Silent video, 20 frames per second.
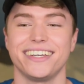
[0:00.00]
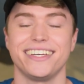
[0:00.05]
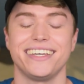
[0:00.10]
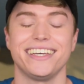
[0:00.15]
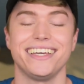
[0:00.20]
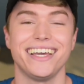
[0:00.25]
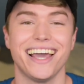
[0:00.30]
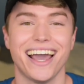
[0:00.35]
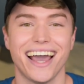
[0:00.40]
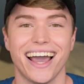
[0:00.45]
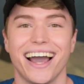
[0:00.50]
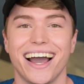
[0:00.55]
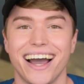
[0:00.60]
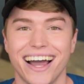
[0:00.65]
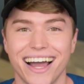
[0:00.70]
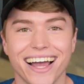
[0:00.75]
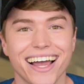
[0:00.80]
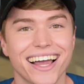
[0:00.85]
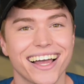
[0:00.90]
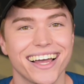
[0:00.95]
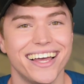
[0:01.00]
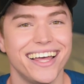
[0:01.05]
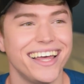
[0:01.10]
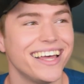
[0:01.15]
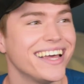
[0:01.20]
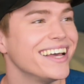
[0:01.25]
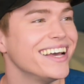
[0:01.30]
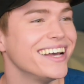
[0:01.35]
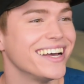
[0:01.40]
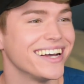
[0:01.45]
yeah.
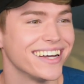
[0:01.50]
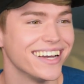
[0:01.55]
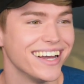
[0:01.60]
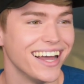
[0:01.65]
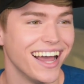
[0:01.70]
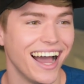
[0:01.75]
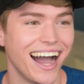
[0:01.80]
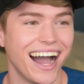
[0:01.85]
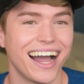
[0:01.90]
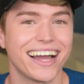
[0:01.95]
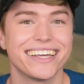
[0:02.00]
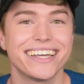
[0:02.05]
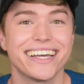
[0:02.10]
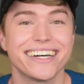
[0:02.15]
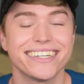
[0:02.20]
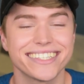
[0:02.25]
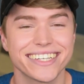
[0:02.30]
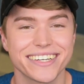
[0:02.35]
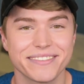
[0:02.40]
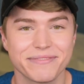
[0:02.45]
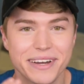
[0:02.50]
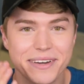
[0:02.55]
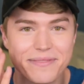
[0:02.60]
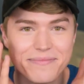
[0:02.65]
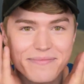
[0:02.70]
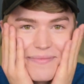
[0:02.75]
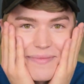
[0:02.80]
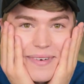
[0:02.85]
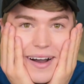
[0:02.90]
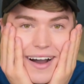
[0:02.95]
I yelled at my
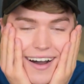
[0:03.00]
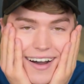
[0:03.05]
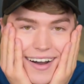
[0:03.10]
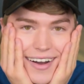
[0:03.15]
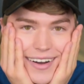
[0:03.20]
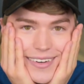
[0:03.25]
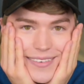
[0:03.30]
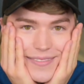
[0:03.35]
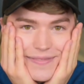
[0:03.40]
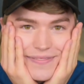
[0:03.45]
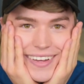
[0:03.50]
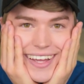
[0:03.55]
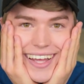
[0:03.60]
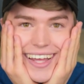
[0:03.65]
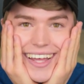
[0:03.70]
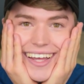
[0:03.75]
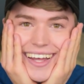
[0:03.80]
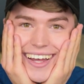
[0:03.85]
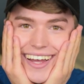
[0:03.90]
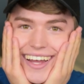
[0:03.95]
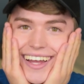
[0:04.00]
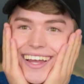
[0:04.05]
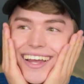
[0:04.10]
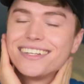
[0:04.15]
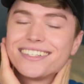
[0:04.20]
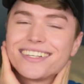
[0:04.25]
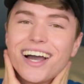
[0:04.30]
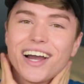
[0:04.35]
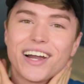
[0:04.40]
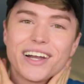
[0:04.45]
mom.
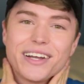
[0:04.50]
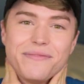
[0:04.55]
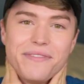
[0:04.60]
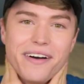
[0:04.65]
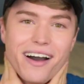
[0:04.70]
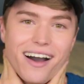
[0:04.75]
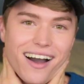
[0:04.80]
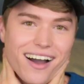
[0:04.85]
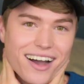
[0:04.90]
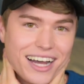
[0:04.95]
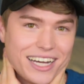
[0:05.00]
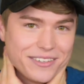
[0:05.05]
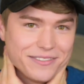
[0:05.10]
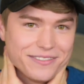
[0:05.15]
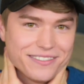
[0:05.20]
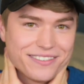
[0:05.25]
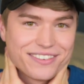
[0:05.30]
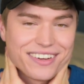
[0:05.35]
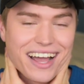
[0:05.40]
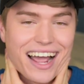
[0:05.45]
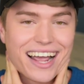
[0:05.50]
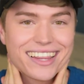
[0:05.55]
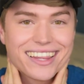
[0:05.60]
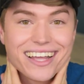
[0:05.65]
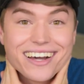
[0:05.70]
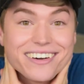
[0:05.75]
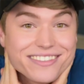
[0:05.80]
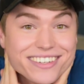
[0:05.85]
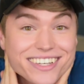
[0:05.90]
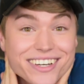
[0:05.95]
Sorry, Mom. I
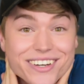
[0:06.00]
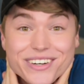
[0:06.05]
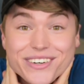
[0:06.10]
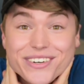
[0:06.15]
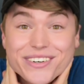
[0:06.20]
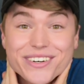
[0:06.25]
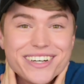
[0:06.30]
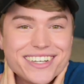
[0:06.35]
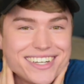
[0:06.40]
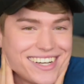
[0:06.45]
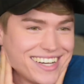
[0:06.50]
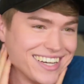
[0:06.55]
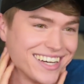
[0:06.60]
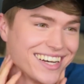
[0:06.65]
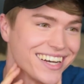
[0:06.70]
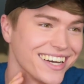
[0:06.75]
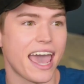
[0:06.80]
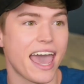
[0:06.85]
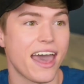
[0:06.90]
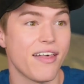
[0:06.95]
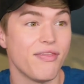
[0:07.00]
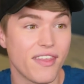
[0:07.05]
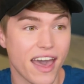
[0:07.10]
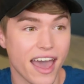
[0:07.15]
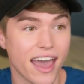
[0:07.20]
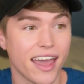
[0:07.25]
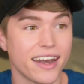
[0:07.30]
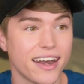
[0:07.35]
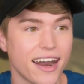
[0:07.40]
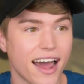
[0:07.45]
love you. And
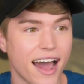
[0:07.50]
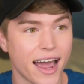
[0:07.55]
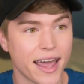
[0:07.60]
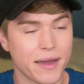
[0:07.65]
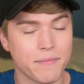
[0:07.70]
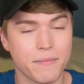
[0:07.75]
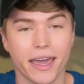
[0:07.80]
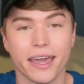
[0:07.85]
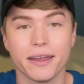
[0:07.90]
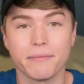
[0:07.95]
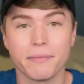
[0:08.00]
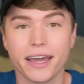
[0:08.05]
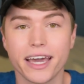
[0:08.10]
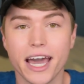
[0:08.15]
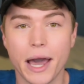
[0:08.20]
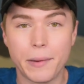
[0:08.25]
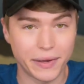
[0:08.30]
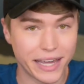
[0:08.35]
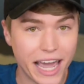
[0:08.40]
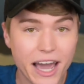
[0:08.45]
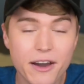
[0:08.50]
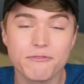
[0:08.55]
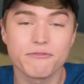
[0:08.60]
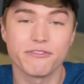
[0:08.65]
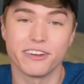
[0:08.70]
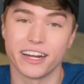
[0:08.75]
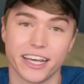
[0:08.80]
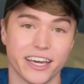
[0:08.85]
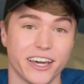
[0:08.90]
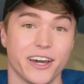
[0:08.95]
then I made my coming out
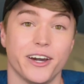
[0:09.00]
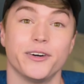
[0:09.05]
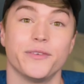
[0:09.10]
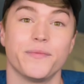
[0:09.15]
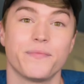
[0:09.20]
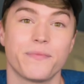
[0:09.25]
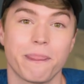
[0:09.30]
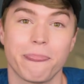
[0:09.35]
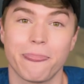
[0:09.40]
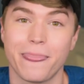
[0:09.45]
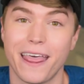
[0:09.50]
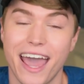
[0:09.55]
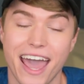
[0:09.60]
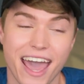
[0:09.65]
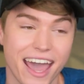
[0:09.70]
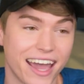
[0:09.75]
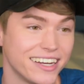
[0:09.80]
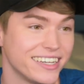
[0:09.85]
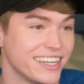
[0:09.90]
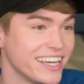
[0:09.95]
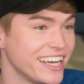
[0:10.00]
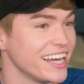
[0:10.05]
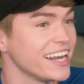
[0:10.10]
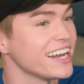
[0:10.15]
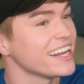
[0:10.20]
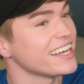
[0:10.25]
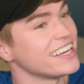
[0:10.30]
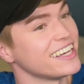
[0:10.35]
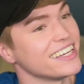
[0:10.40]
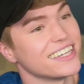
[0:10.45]
video. And
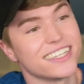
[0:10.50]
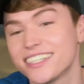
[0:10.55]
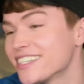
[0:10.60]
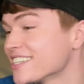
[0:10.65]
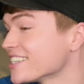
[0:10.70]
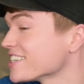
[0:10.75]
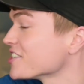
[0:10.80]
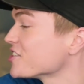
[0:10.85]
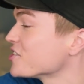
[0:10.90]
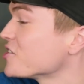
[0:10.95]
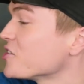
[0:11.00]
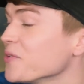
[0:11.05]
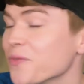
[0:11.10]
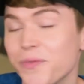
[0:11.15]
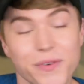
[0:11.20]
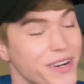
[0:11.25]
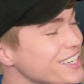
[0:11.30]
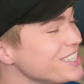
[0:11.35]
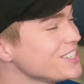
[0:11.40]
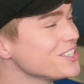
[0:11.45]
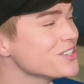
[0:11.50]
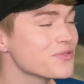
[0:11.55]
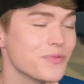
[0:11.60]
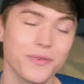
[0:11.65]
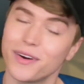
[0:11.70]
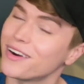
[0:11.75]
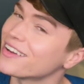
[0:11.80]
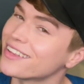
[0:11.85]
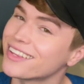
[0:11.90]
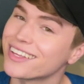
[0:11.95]
it is
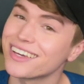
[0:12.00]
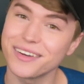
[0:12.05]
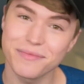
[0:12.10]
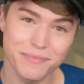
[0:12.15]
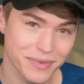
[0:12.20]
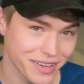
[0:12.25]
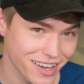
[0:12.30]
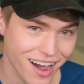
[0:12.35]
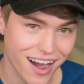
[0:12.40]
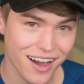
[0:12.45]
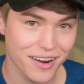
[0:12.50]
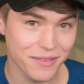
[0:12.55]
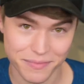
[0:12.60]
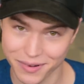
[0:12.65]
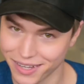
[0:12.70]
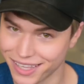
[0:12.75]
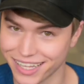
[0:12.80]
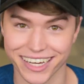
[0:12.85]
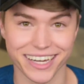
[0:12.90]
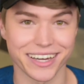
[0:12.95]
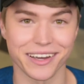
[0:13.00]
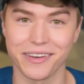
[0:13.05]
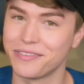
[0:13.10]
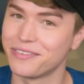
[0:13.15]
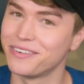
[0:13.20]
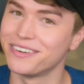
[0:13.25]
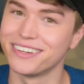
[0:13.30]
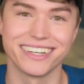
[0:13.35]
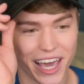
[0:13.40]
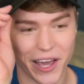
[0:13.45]
cringeworthy beyond
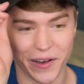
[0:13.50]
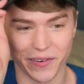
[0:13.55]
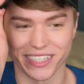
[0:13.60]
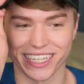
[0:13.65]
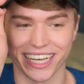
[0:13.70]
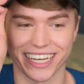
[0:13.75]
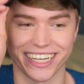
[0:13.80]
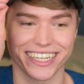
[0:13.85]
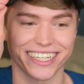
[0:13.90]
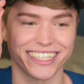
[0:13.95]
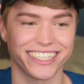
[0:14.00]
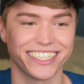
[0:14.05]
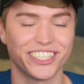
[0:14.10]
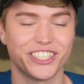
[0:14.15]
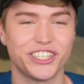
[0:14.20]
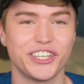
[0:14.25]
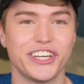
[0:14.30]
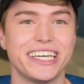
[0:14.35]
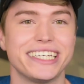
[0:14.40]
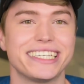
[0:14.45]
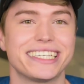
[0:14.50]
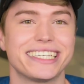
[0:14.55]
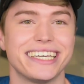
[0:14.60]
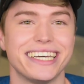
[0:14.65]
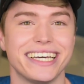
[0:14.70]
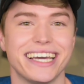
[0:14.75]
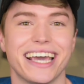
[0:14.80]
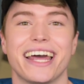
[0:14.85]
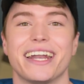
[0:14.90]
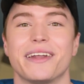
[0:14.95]
belief. It was like
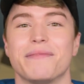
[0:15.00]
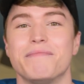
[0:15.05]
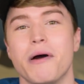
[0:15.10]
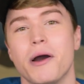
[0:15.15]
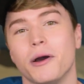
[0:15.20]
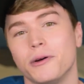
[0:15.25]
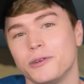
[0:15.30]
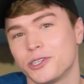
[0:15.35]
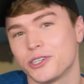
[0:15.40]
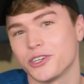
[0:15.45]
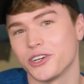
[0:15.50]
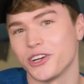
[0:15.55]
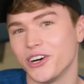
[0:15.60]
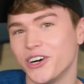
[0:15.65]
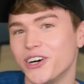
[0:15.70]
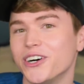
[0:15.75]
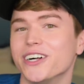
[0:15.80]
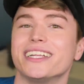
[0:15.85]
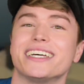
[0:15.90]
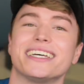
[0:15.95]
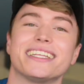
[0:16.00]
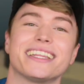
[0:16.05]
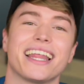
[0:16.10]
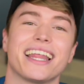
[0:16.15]
cheesy and emotional and